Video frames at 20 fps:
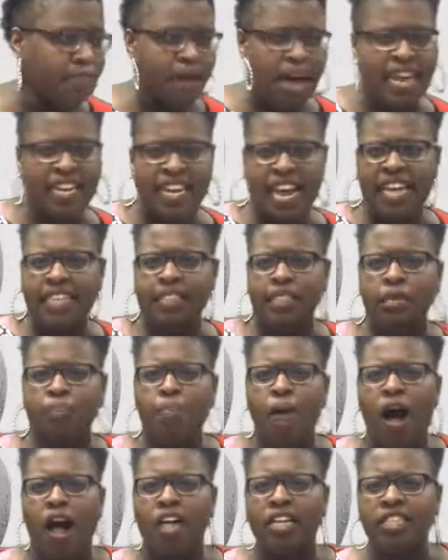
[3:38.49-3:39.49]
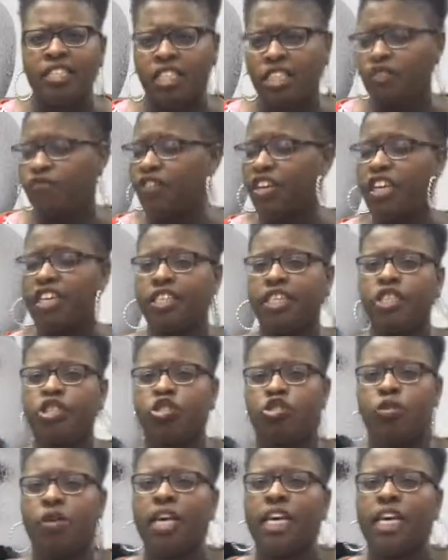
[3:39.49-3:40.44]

mandates and policies via digital